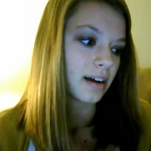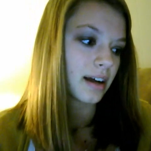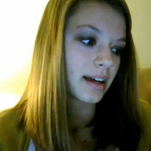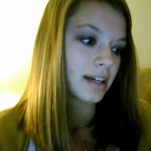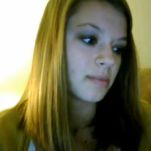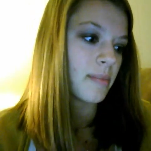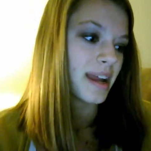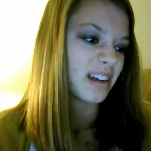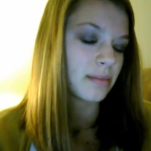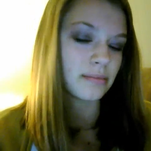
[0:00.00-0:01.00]
kind of
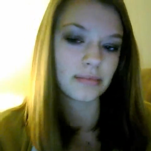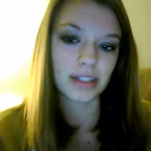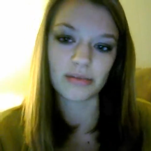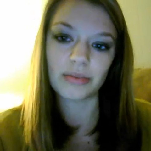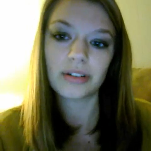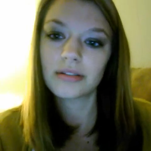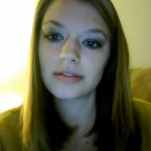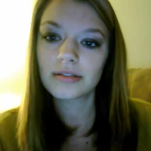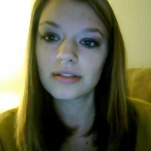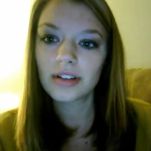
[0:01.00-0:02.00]
made up this one.
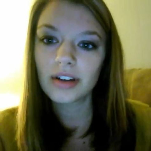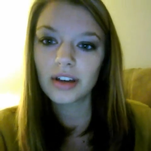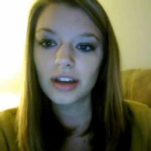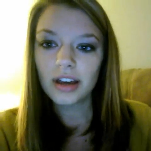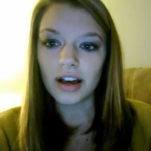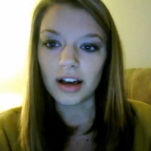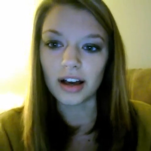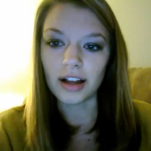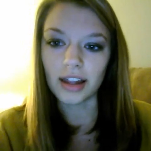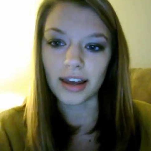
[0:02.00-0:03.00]

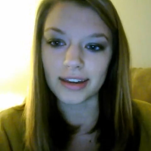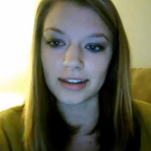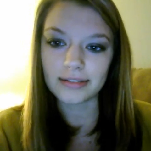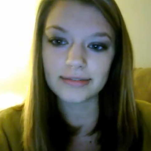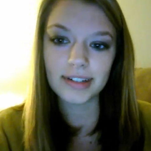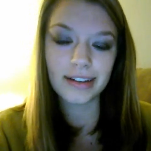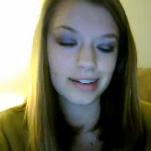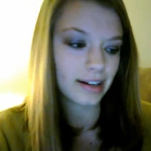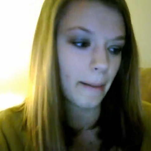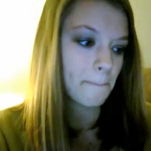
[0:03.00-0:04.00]
I like it.
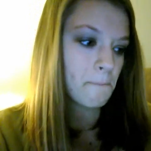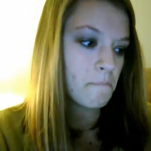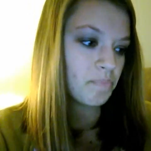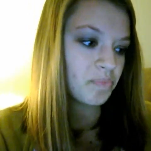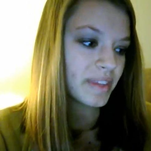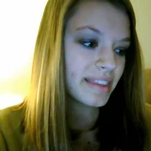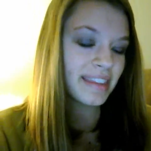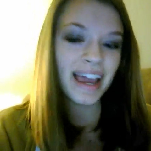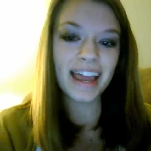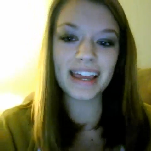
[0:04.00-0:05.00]

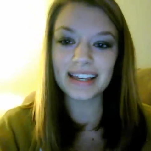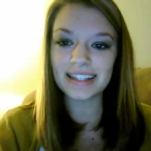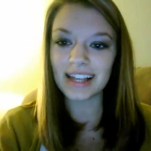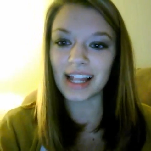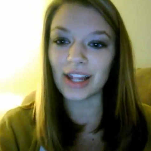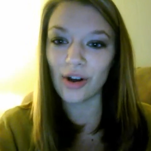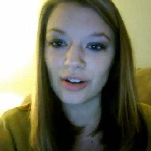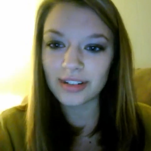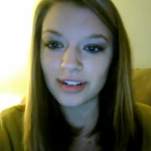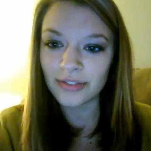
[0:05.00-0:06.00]
There is a
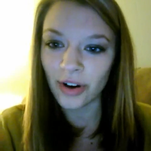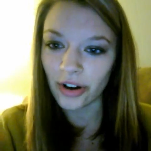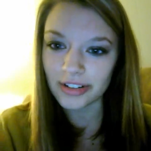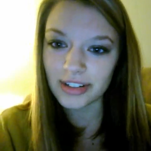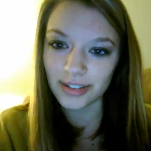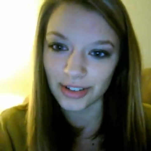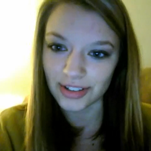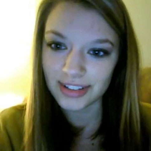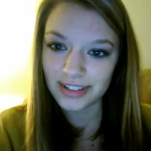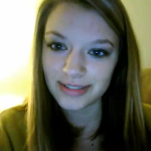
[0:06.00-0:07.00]
lot of hot
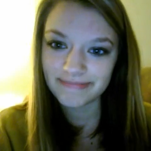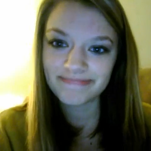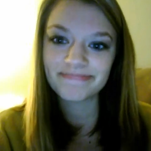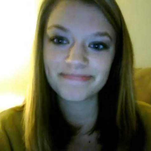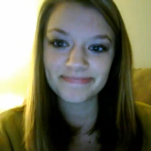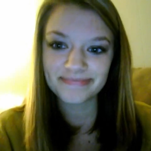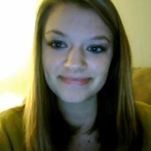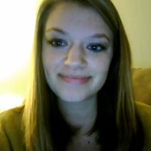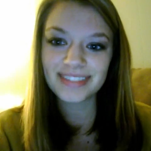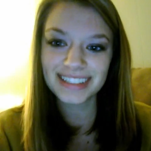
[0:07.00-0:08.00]
Scots.
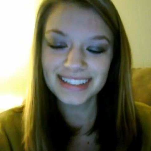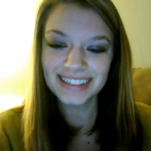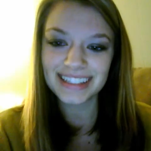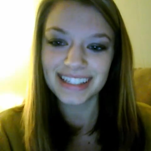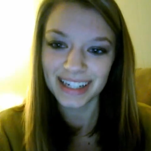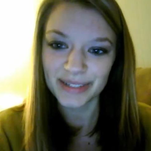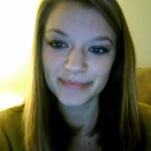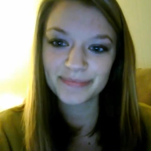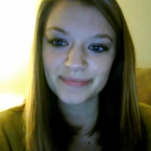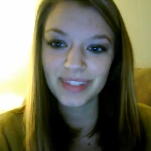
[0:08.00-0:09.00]
Yeah,
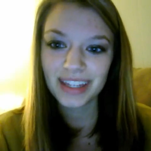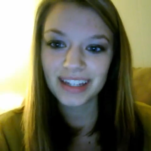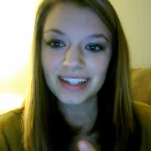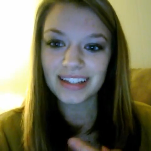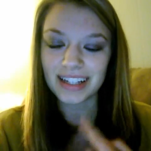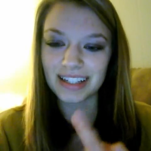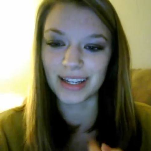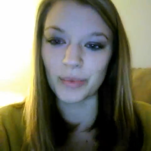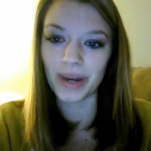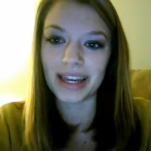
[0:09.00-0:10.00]
that's a
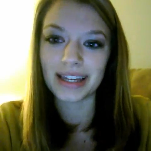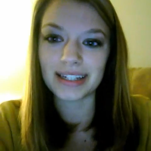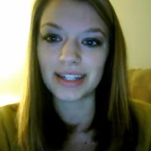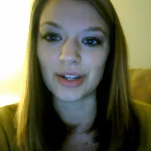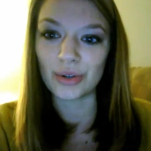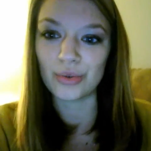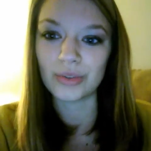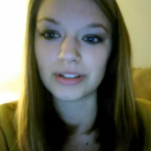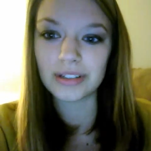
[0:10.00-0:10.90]
good way to